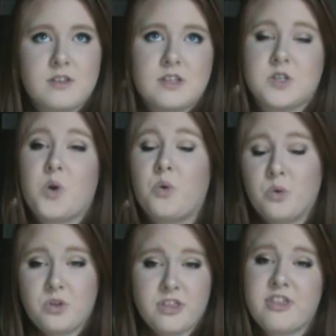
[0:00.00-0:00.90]
this
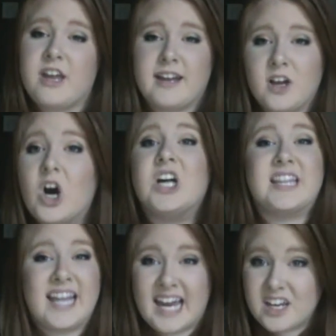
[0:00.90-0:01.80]
whole thing
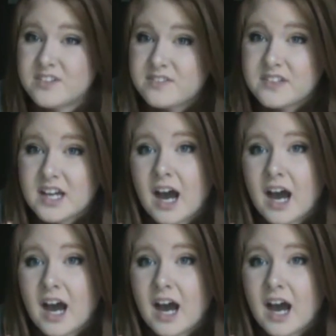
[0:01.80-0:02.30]
called life.